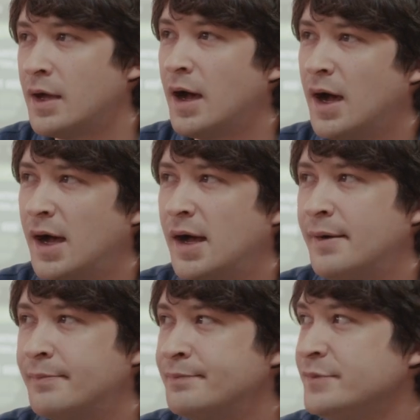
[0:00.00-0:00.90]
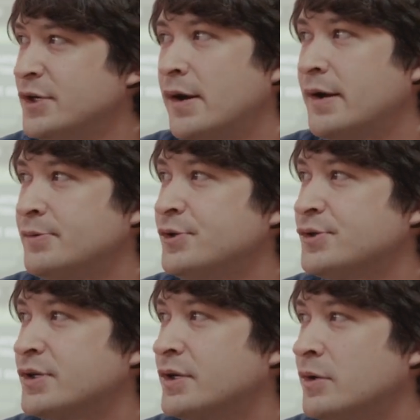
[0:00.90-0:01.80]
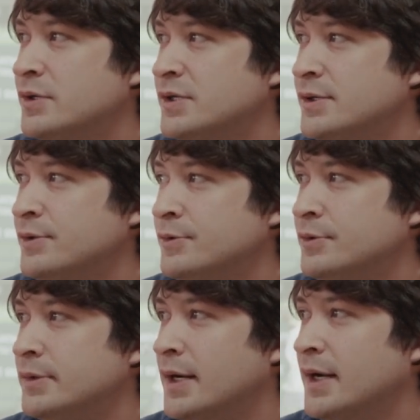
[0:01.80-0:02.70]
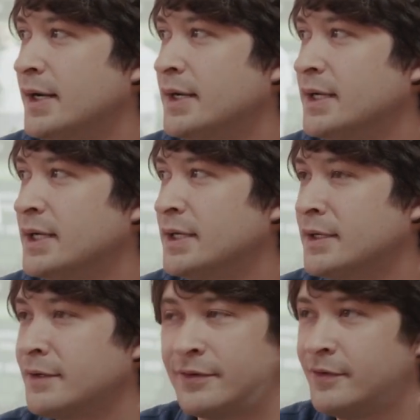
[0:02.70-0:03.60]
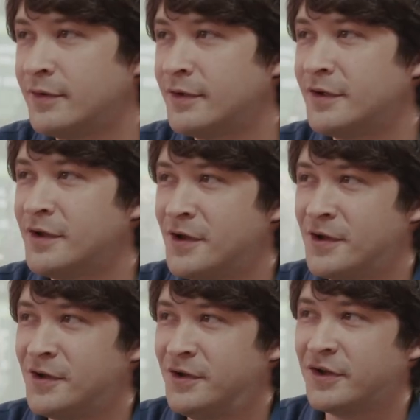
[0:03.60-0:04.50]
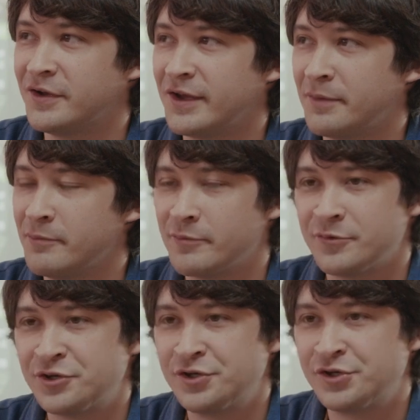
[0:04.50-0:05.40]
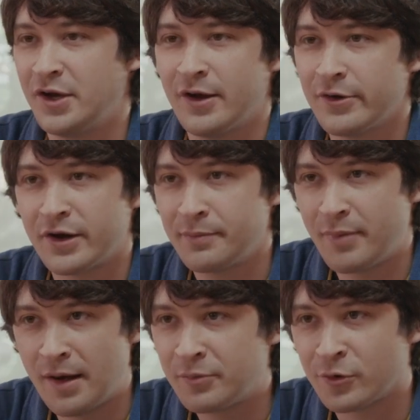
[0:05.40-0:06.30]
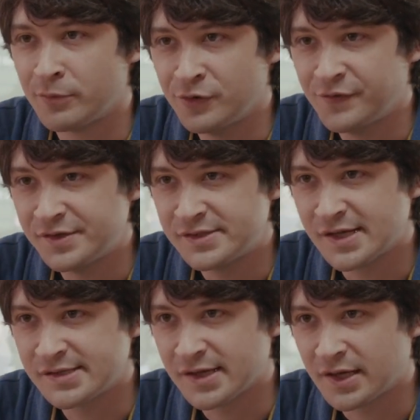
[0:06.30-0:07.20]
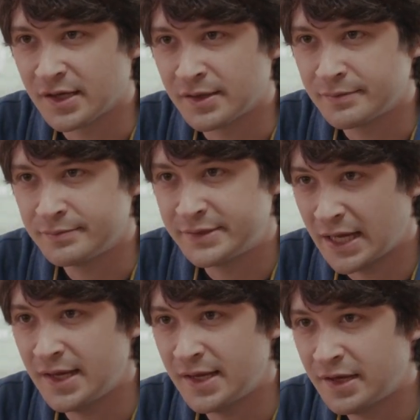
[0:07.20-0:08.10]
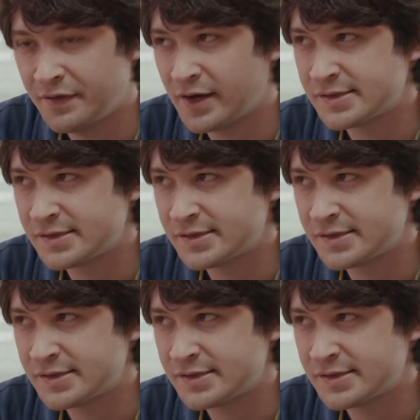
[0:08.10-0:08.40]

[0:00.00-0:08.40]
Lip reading: You know, I used to go to, you know, like generic popcorn movies as like a kid, and then as a